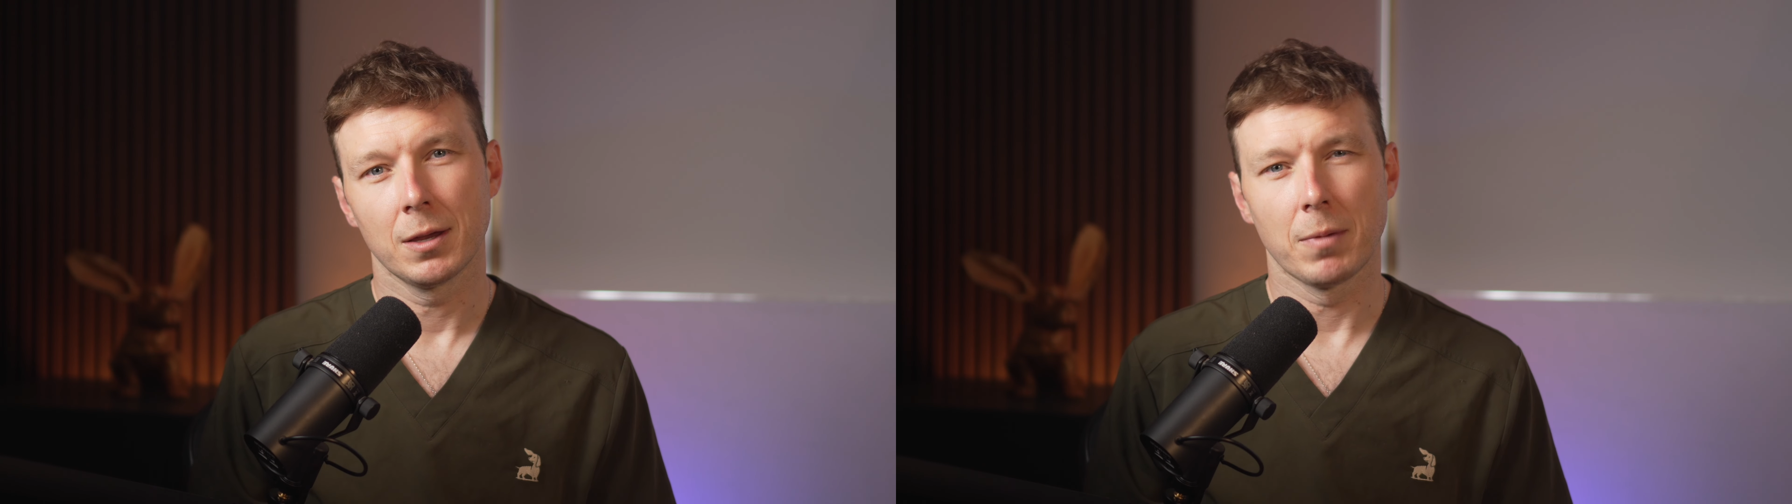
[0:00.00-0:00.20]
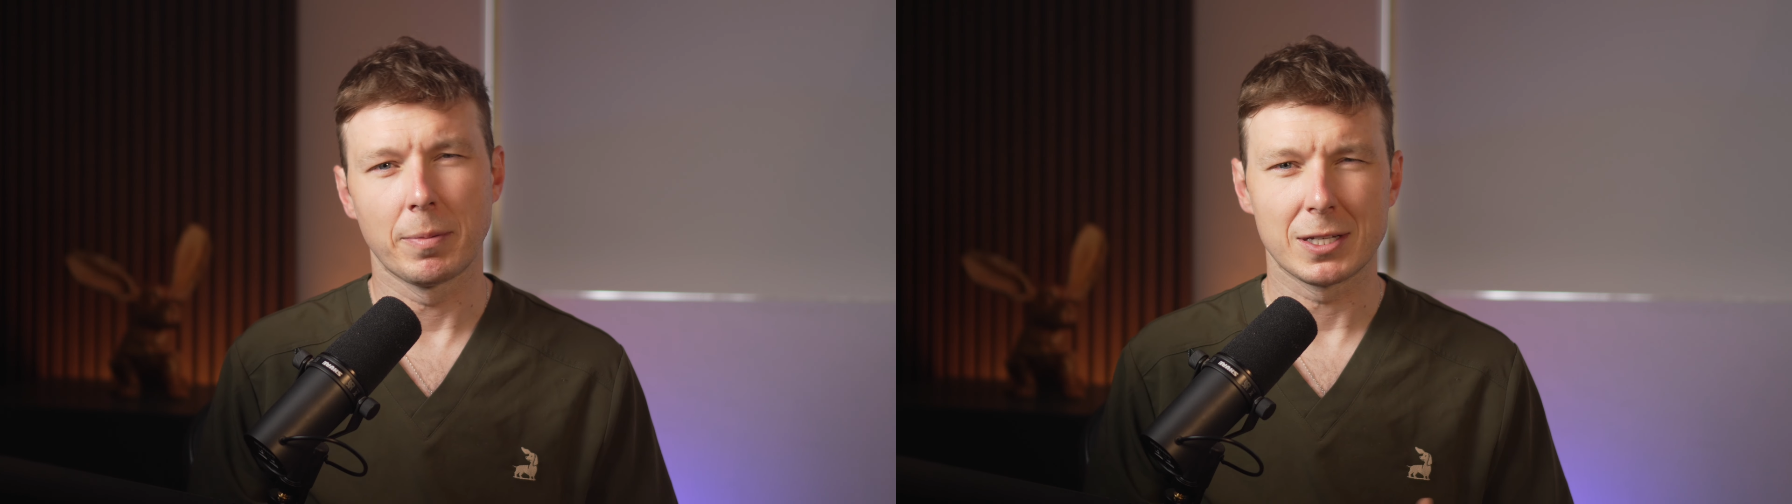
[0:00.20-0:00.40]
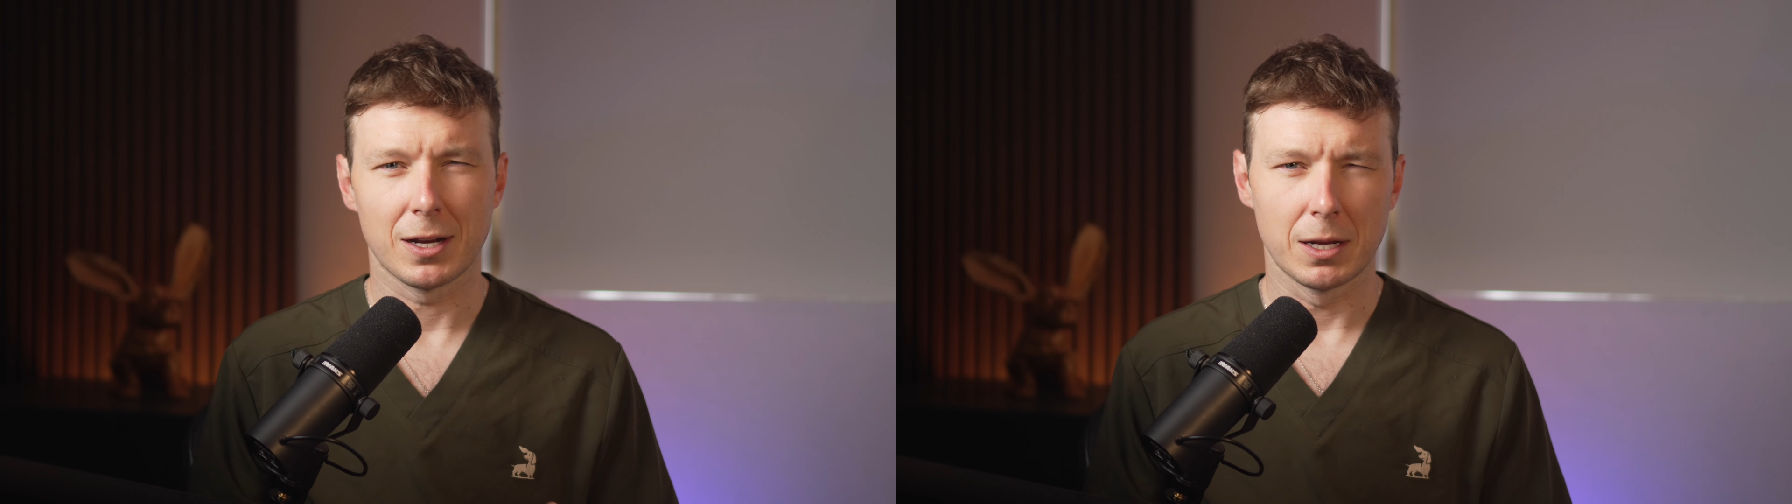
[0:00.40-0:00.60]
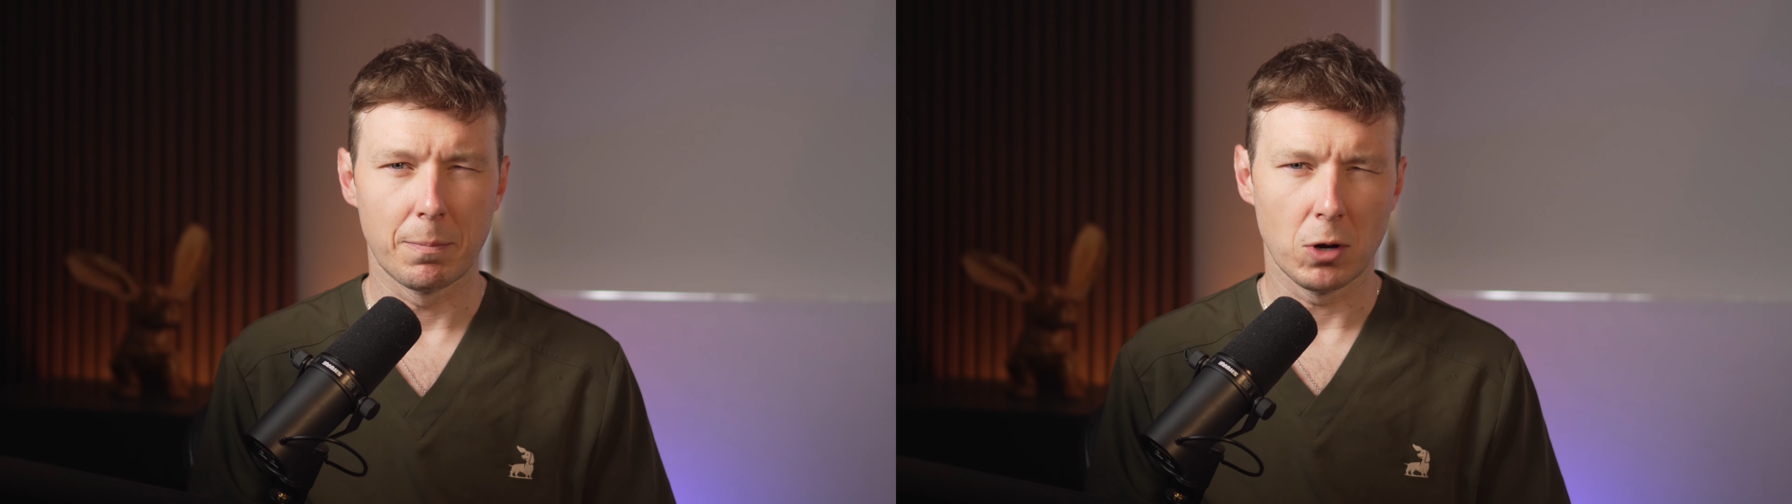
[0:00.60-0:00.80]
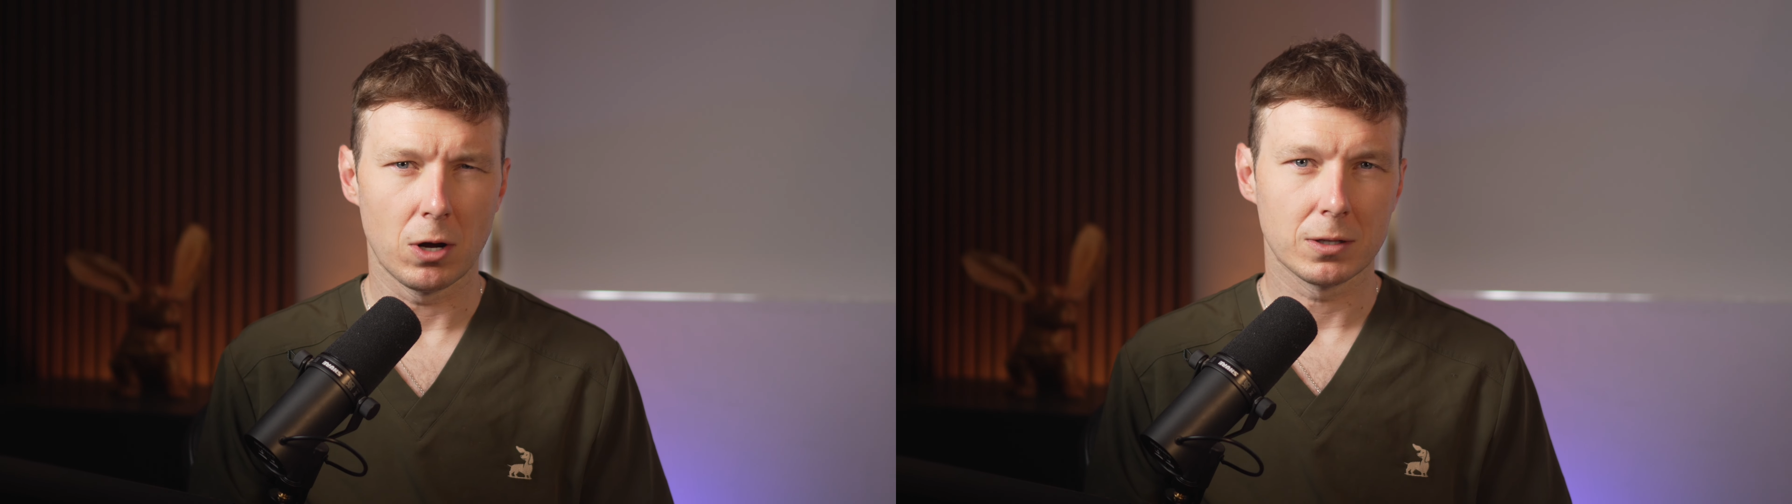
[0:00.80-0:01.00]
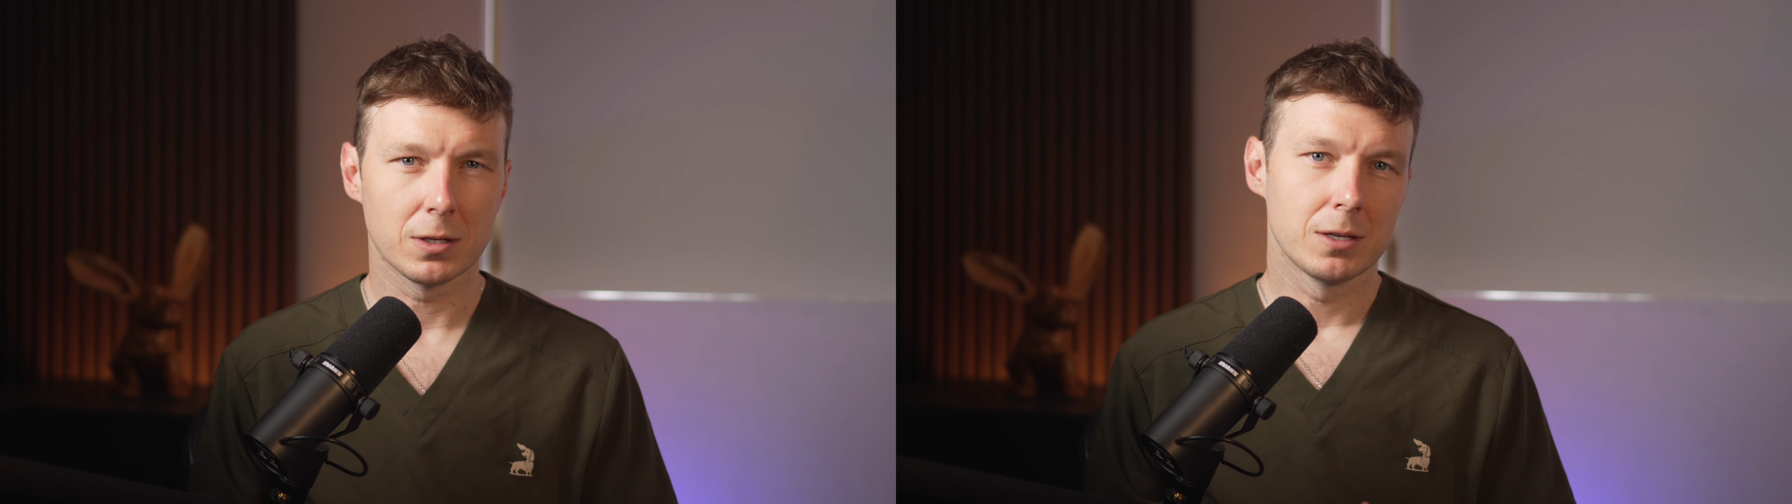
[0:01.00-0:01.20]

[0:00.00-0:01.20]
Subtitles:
maybe slightly blocked.